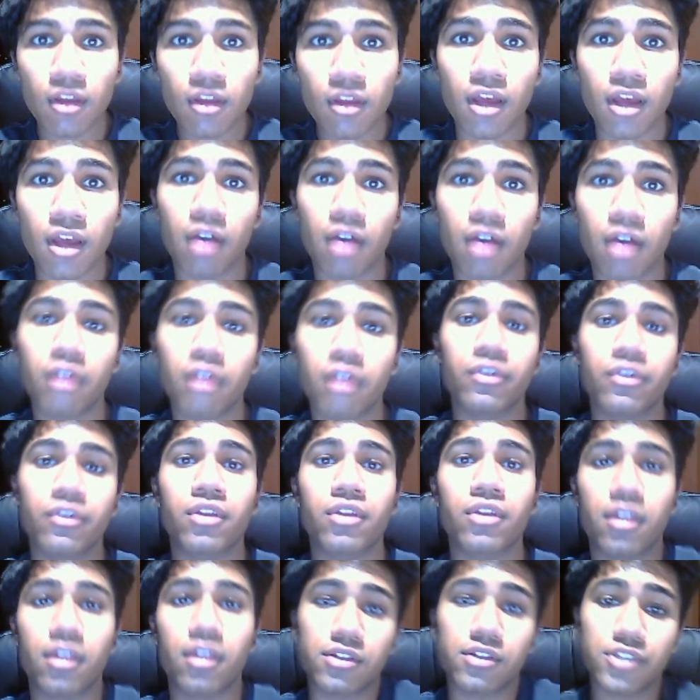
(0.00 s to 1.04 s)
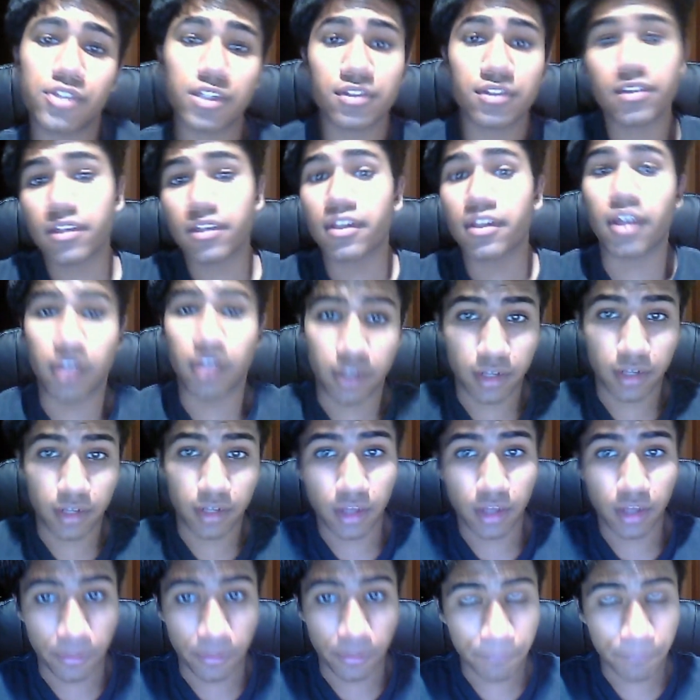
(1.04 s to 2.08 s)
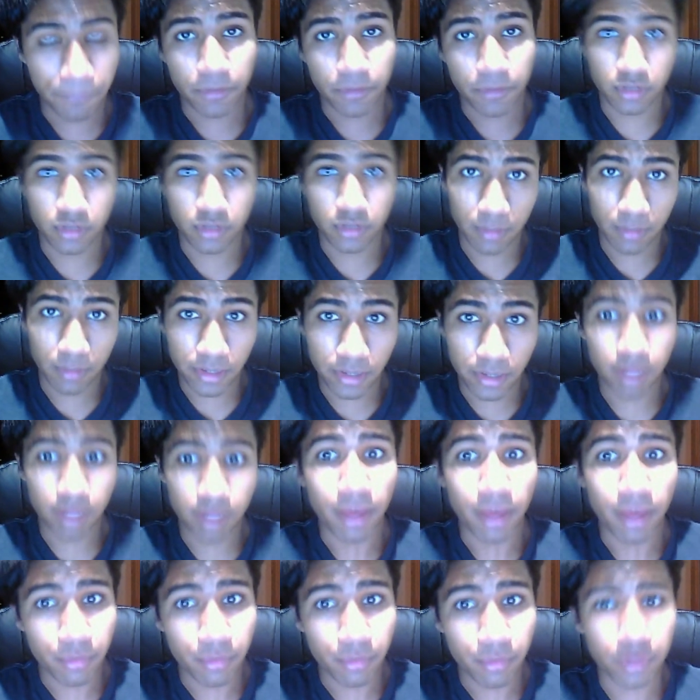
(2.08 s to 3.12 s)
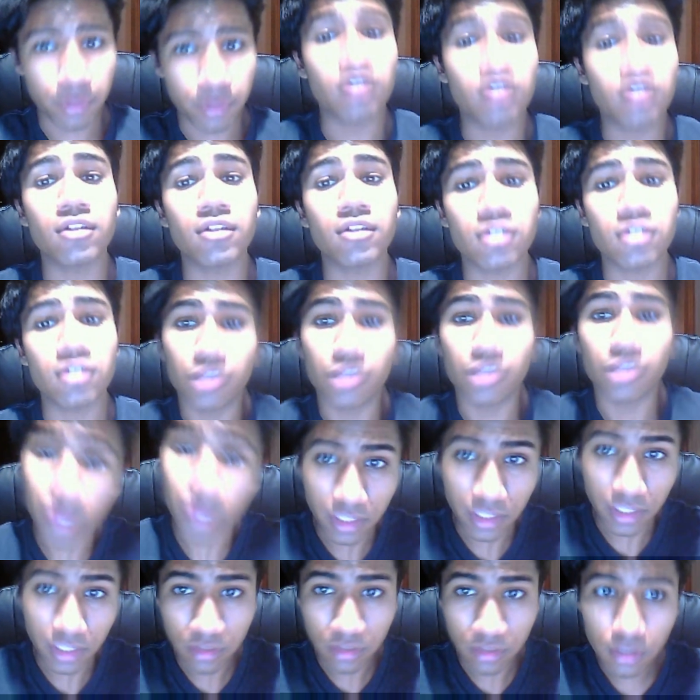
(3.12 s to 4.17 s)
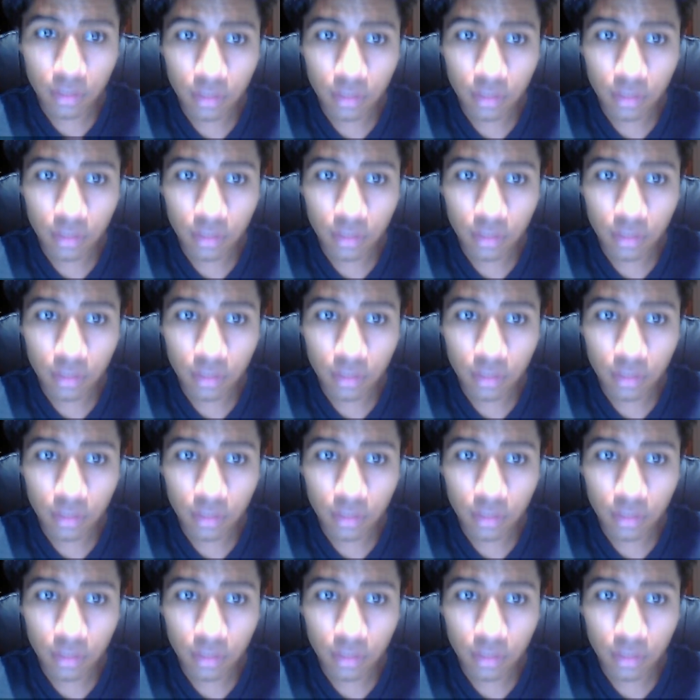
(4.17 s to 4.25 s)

However, that in 1699, there was a man named Edward Lhuyd,